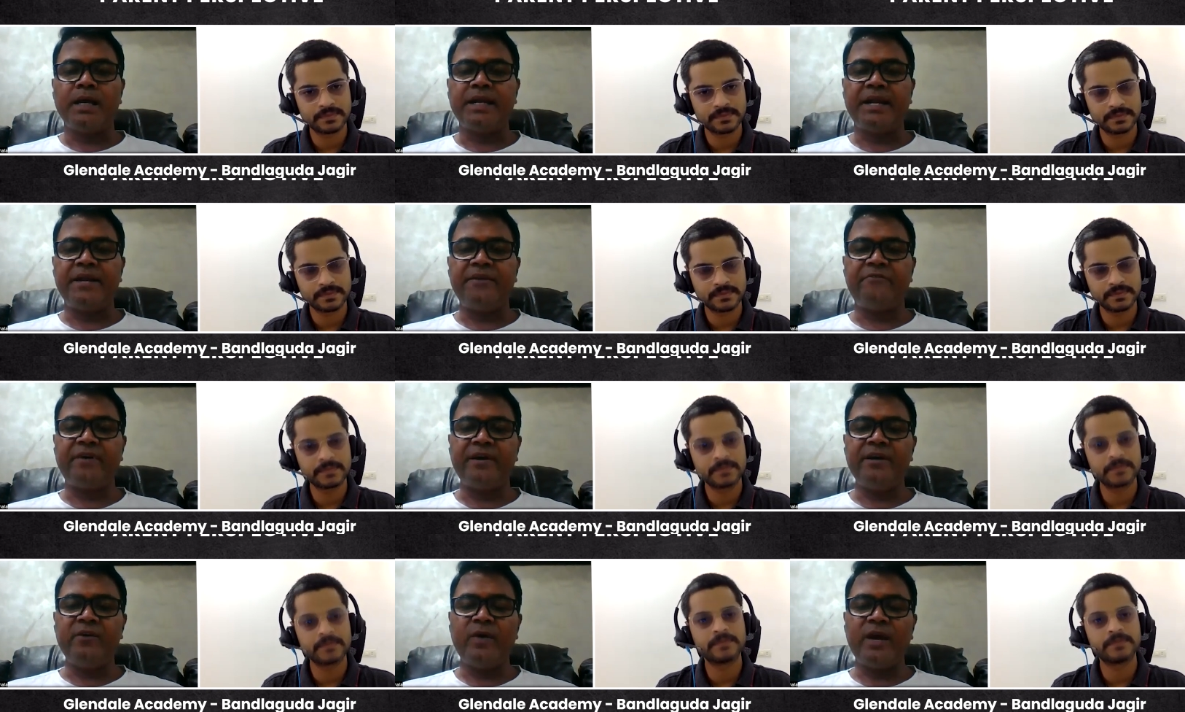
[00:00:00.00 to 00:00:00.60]

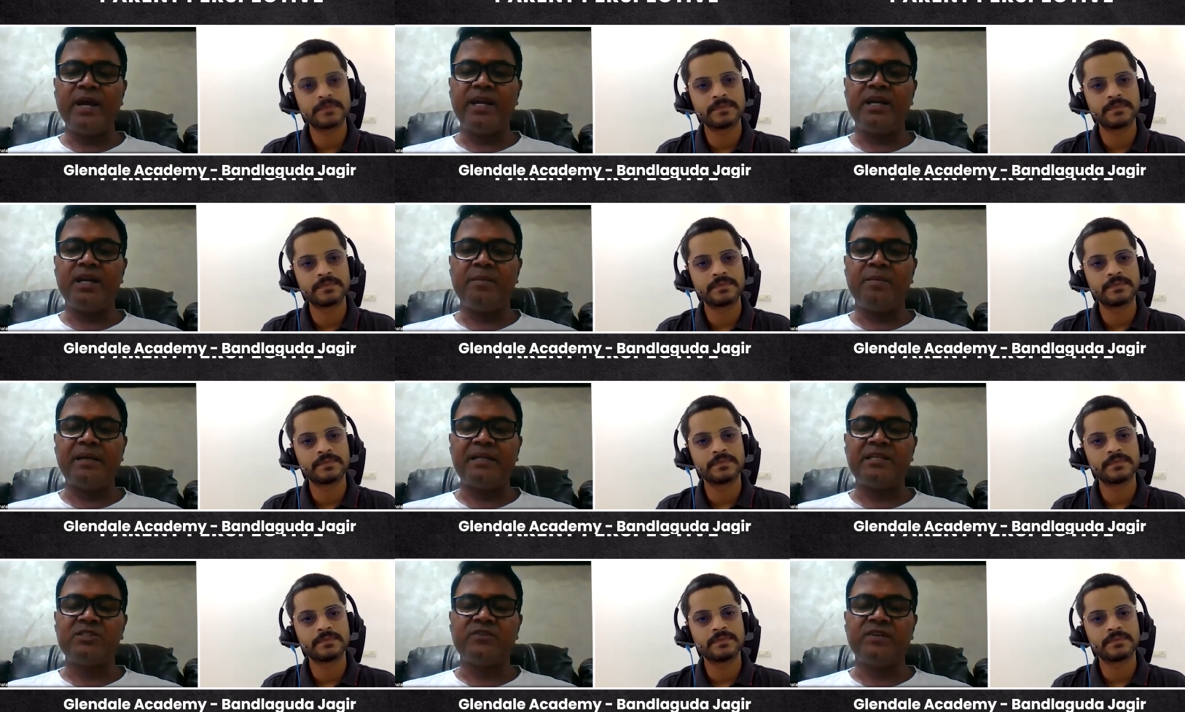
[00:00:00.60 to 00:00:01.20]
Speaker 1: grade 5
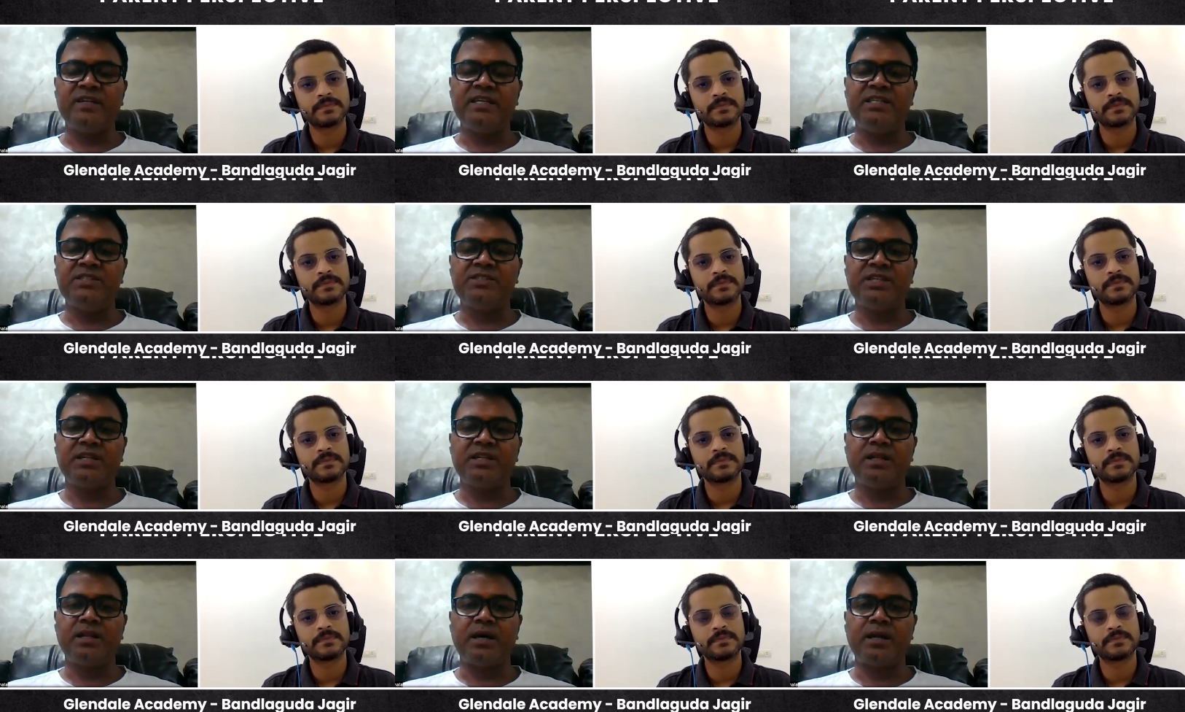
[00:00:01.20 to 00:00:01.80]
and Manaswini
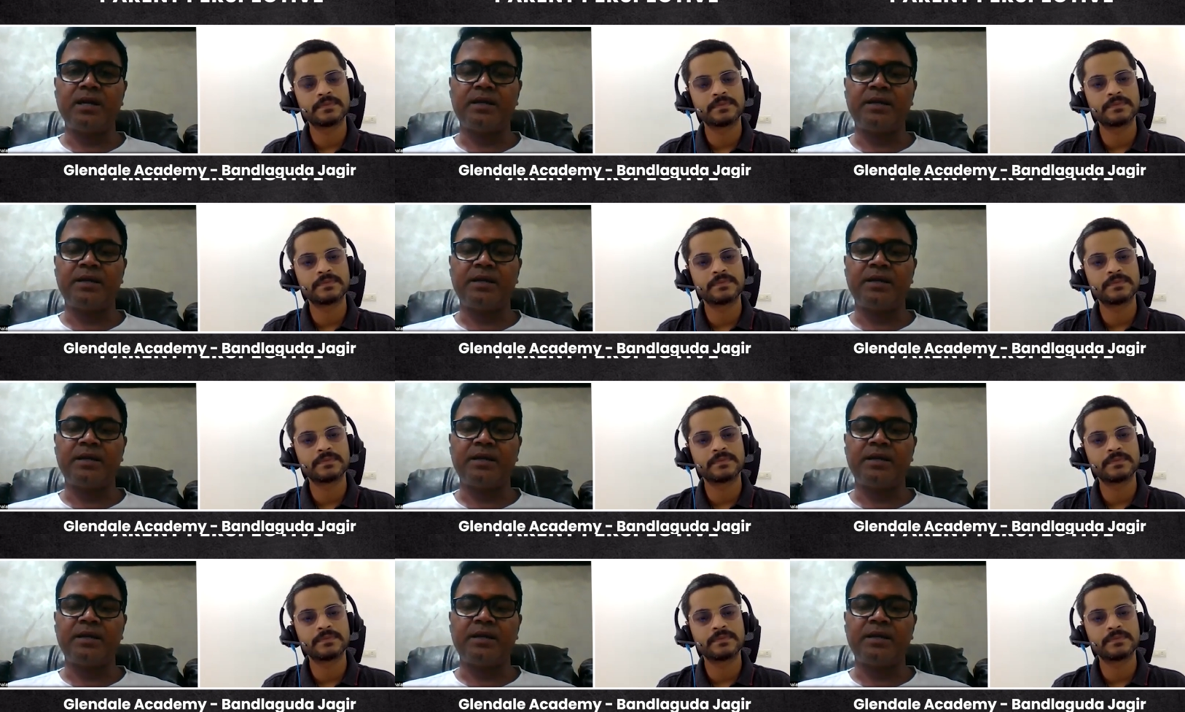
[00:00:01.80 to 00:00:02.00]
is in her